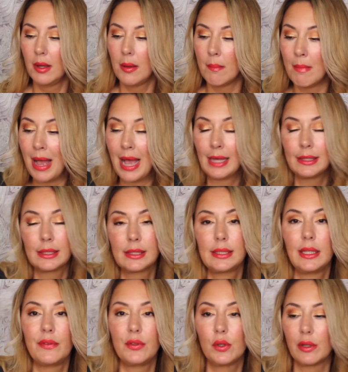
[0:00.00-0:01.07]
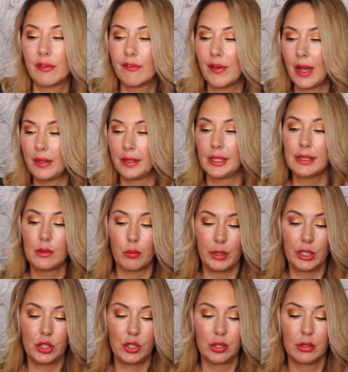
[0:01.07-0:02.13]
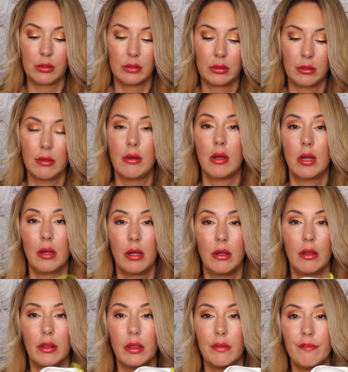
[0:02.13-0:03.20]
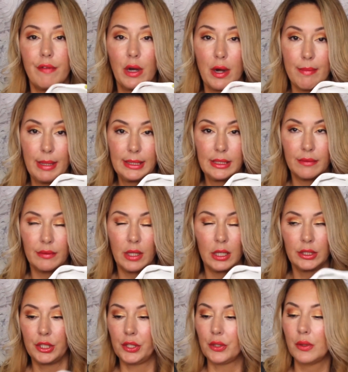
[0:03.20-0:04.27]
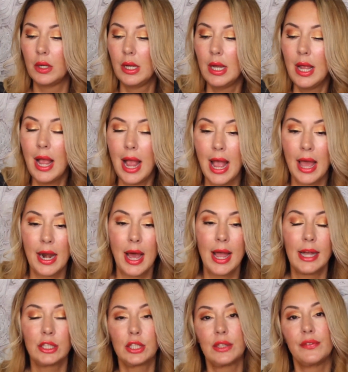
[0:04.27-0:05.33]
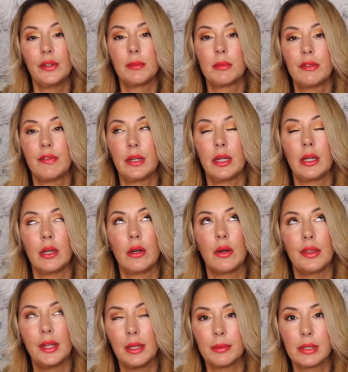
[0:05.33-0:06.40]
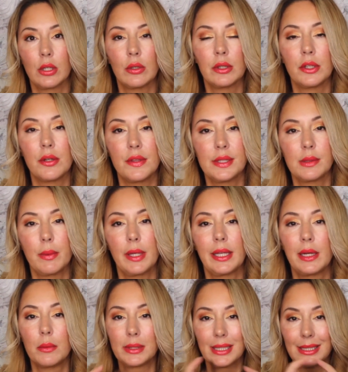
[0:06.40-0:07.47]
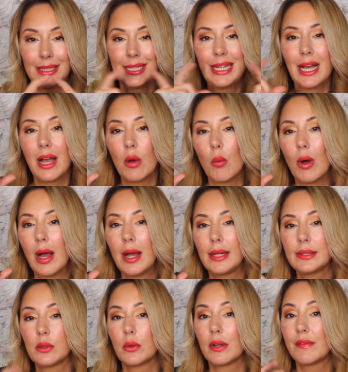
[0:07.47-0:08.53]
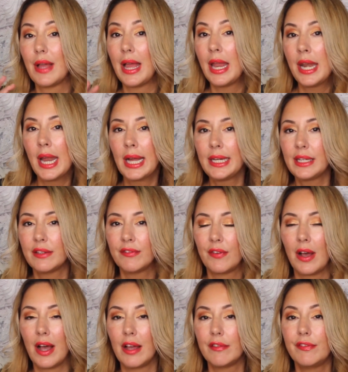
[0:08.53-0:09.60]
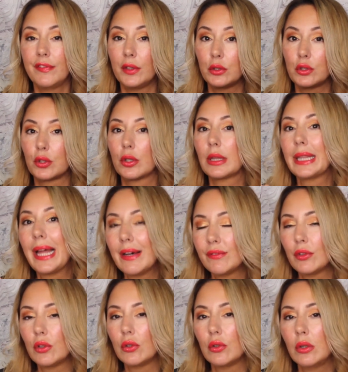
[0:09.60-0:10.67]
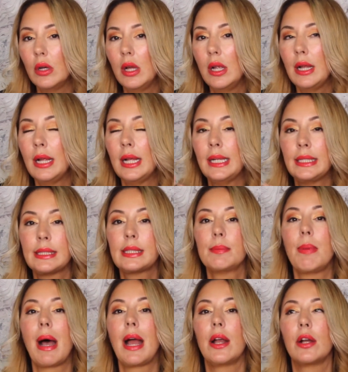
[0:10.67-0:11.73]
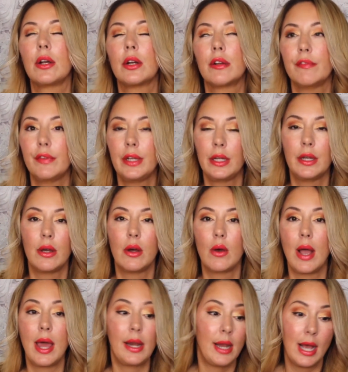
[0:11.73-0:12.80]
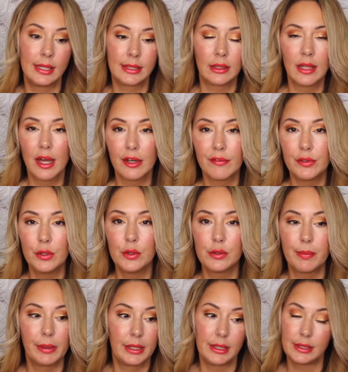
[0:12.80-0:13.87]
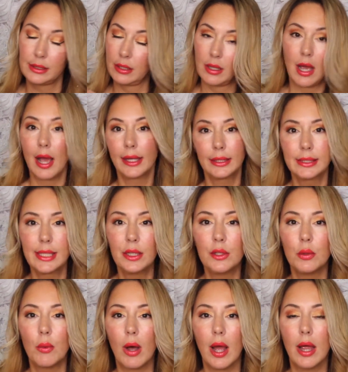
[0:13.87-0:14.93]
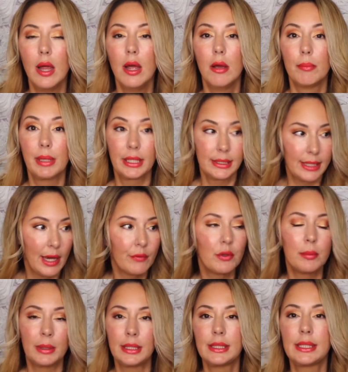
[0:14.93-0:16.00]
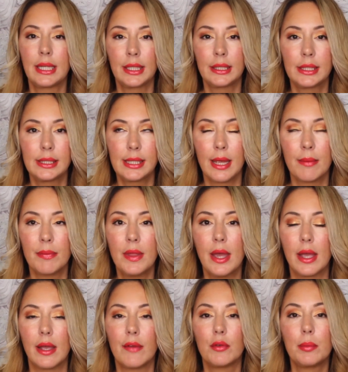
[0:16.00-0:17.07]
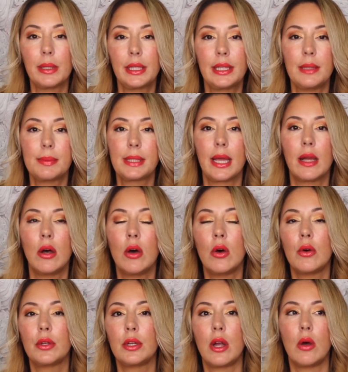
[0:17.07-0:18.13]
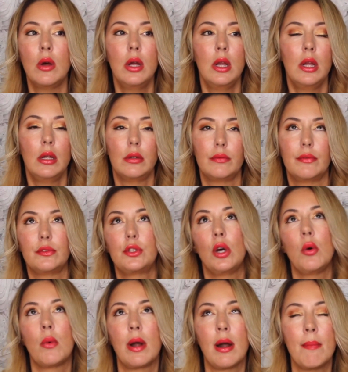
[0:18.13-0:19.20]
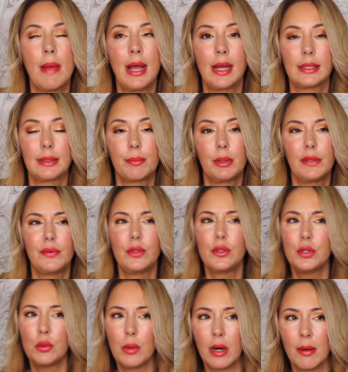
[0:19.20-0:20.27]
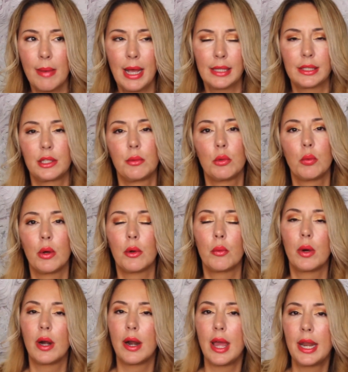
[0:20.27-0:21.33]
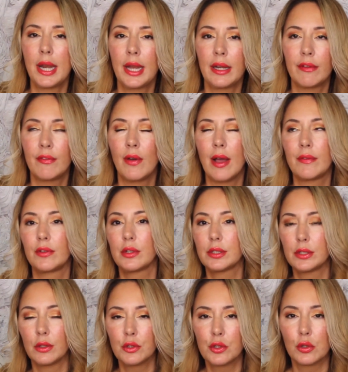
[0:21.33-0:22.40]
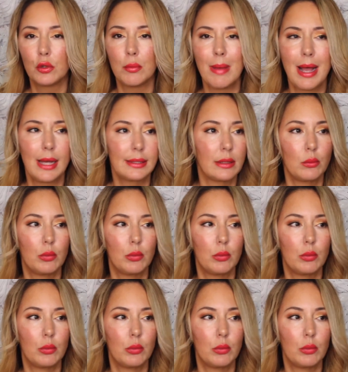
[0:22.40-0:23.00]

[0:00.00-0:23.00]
Masks, if you can find these, which very best of luck to you. And I actually filmed a video, I think it was earlier this week, and it was a DIY sort of N95 filter level inspired video, and it has a lot of views because I can tell you why. Because everybody's thinking the same thing. Everybody keeps saying, oh, you know, don't wear a mask, but if you do wear a mask, you would want to wear an N95 or a surgical mask.